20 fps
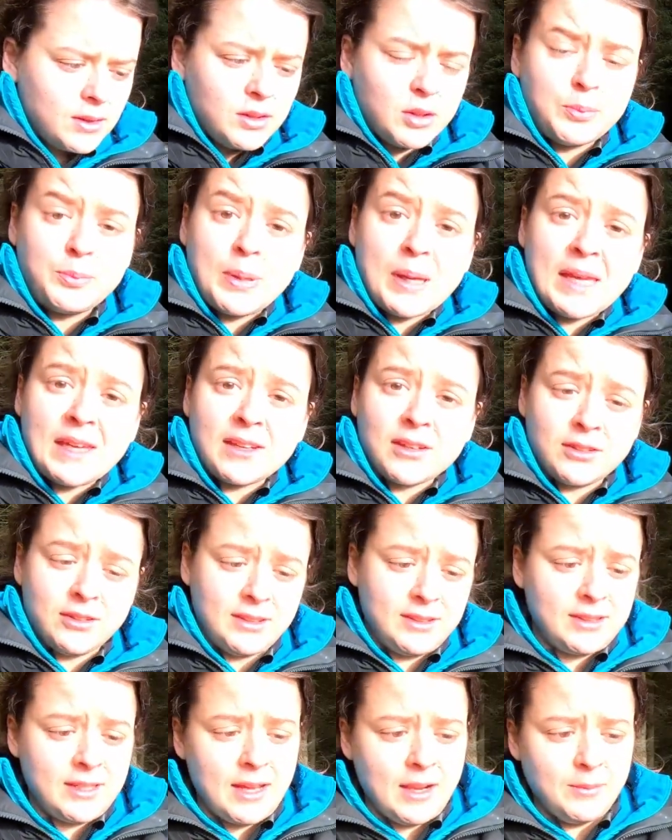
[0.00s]
The peak on
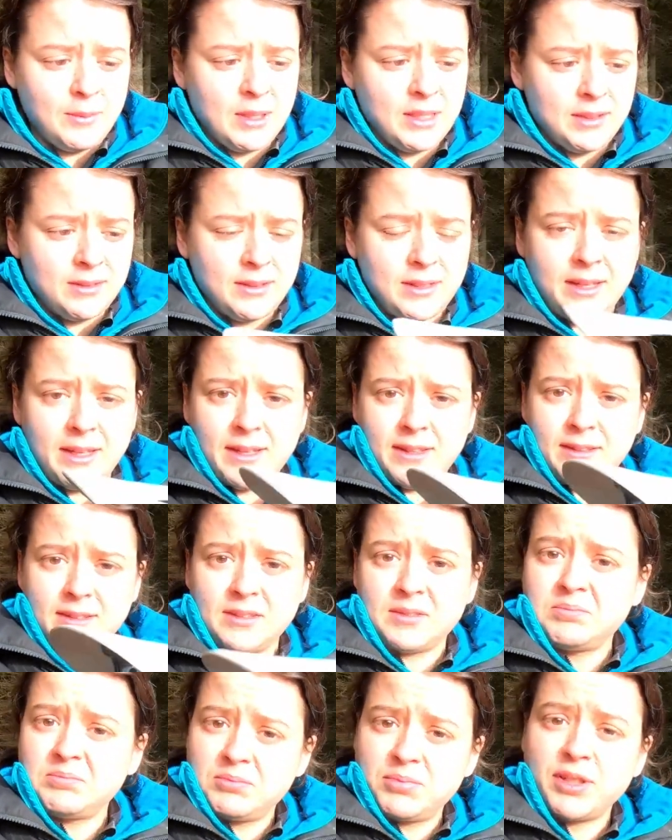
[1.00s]
this helmet is
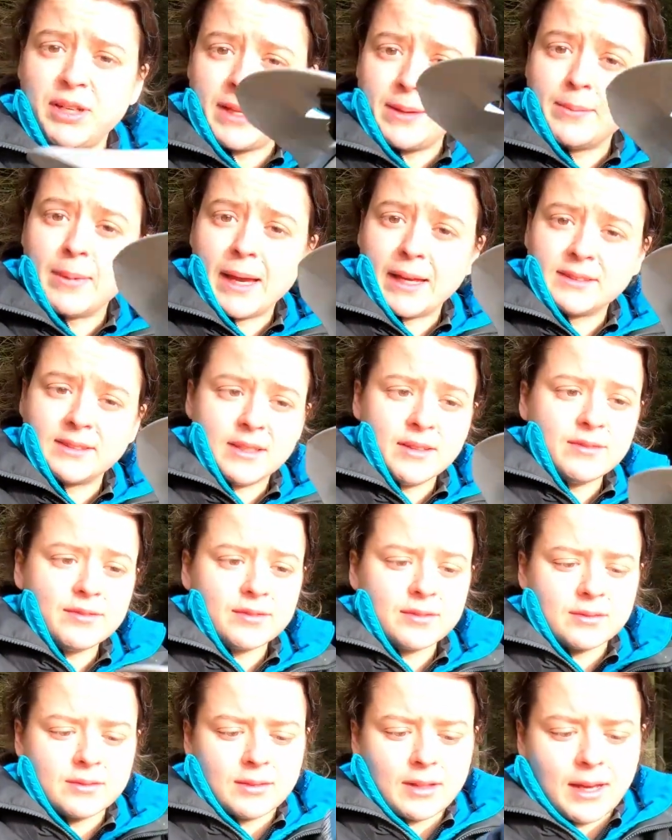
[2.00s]
pretty massive.
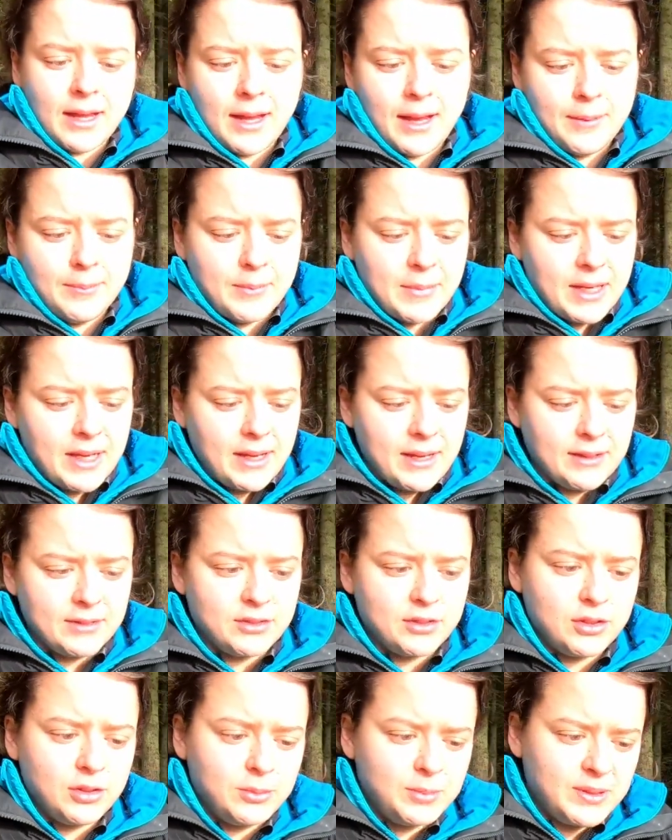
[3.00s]
It has
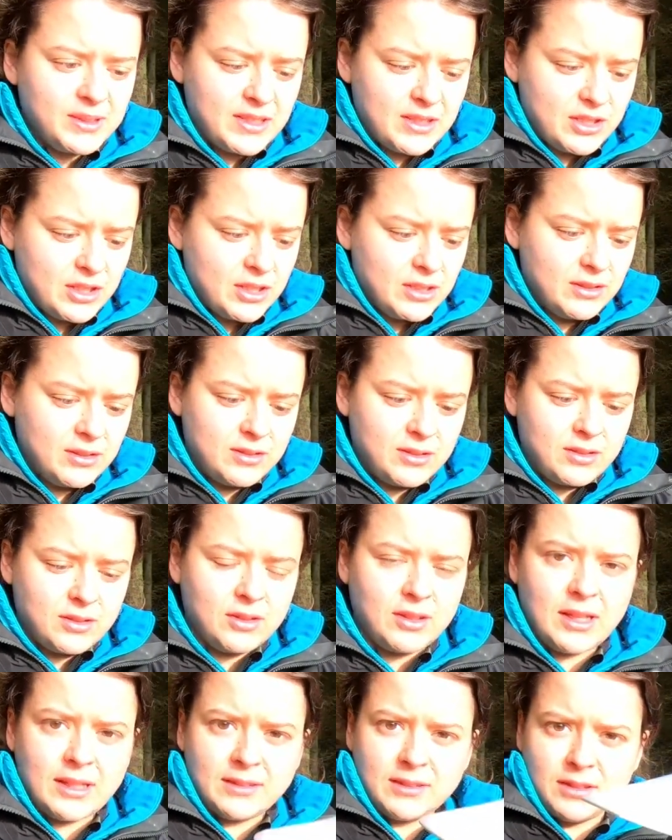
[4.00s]
two positions, so
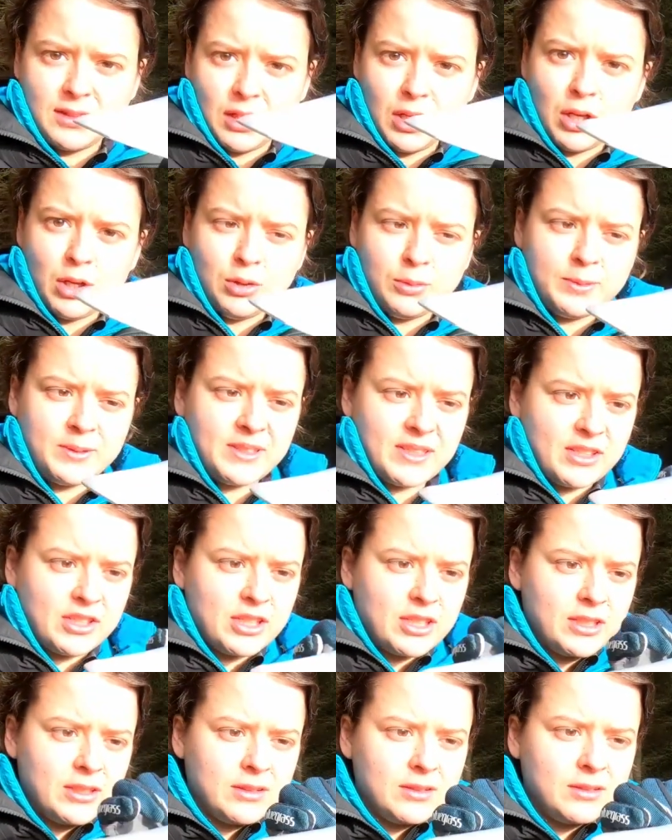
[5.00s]
that's the low
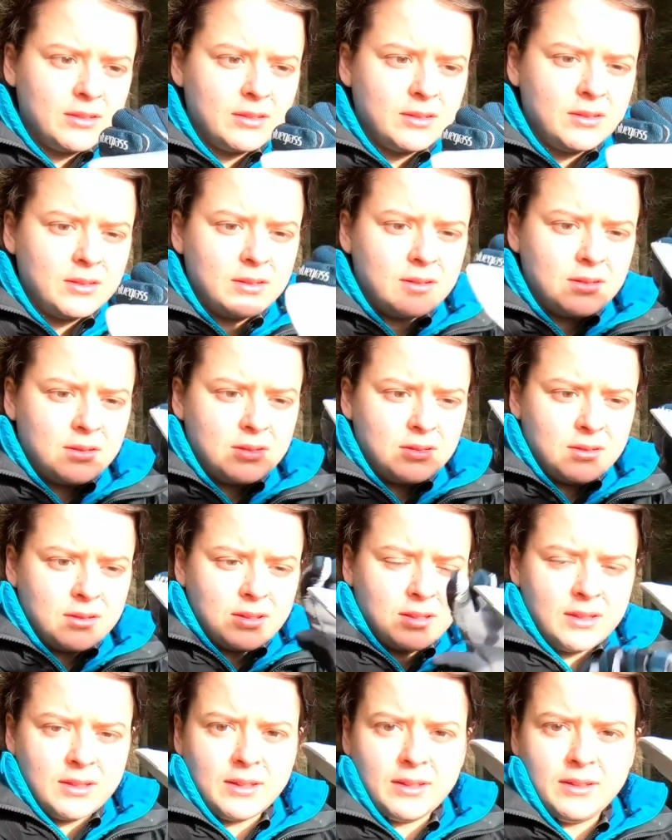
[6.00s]
position
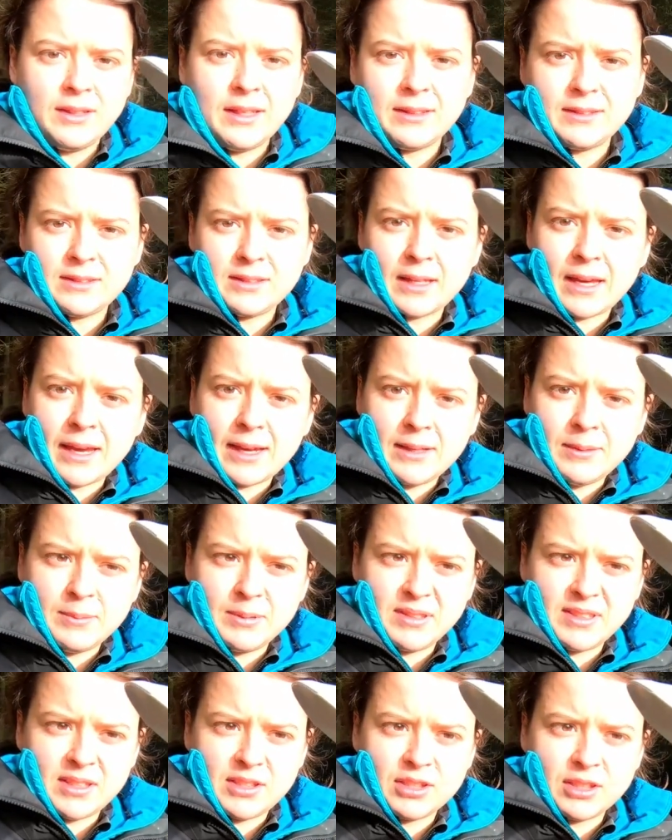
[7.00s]
and that's the high
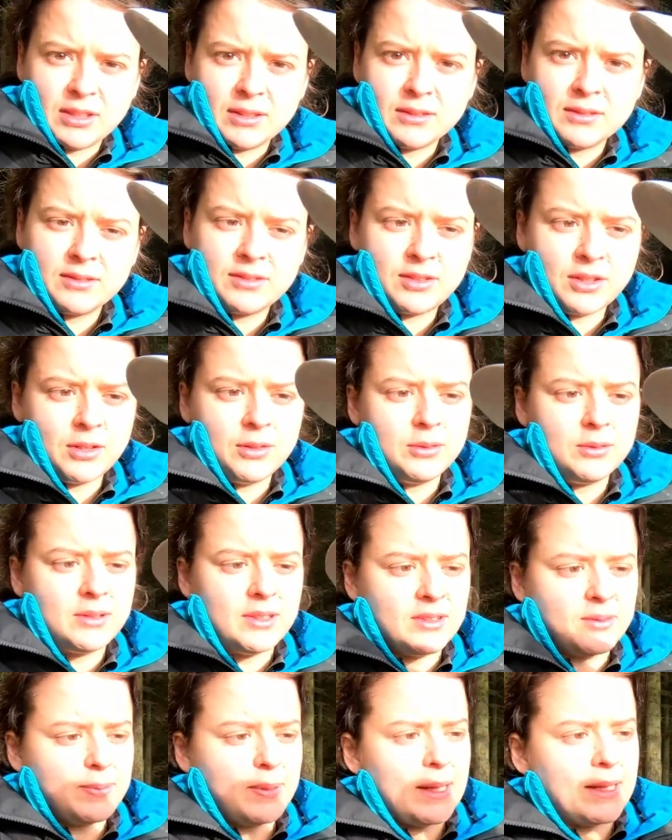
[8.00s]
position. So
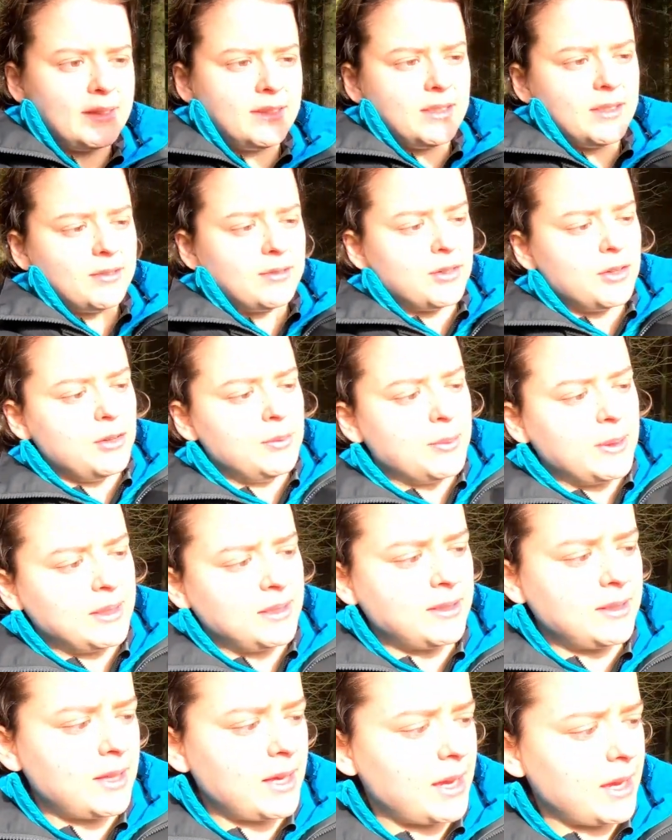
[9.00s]
there's plenty of room
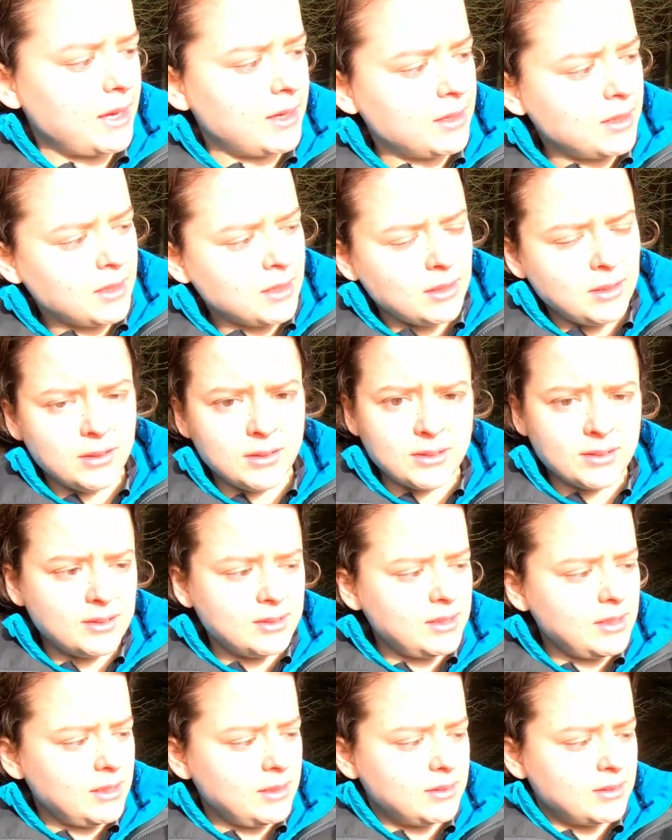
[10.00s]
under there, you can
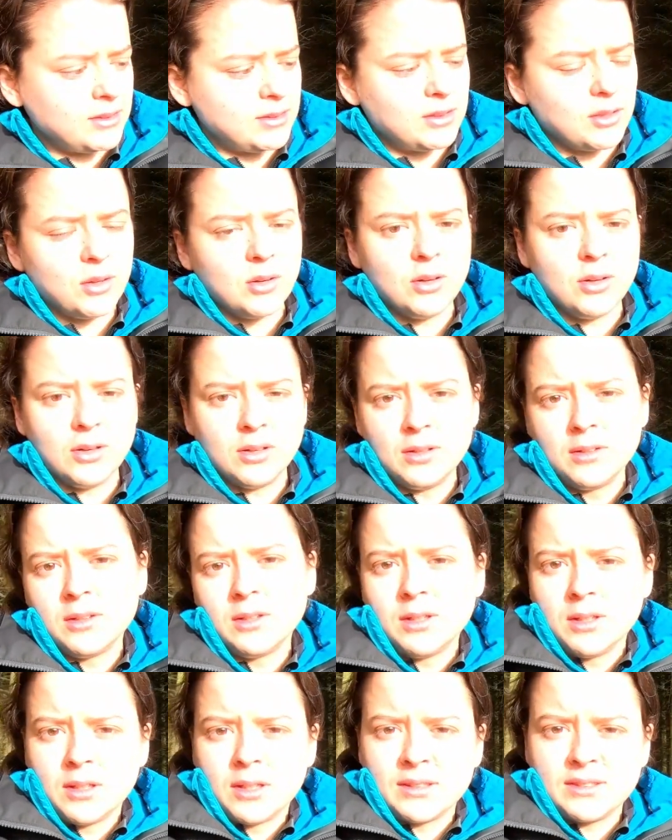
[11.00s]
see, to store
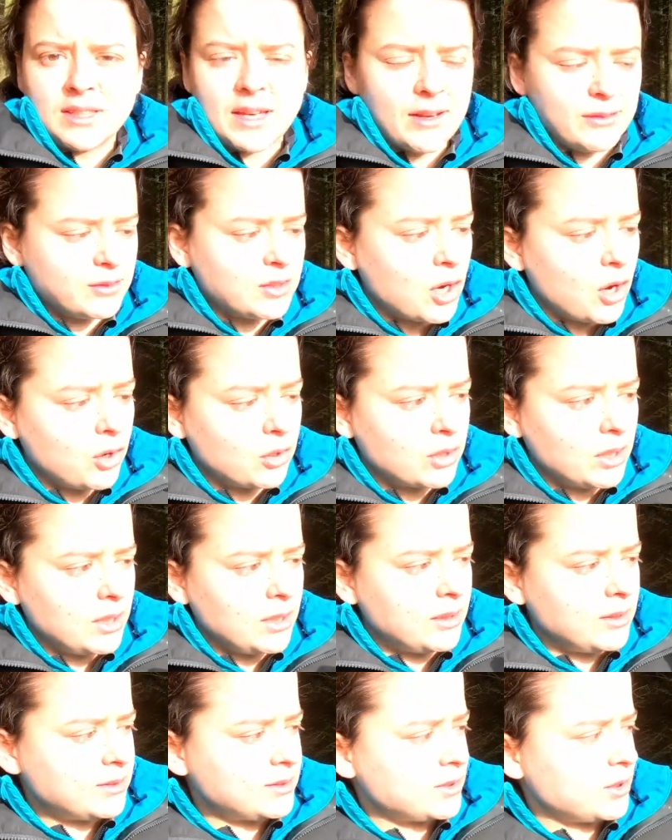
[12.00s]
a set of
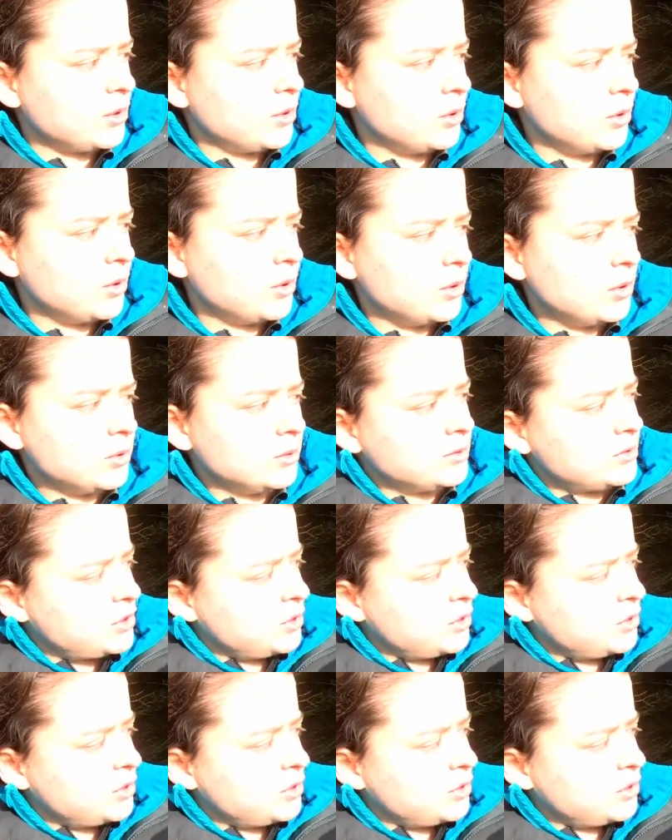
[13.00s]
goggles or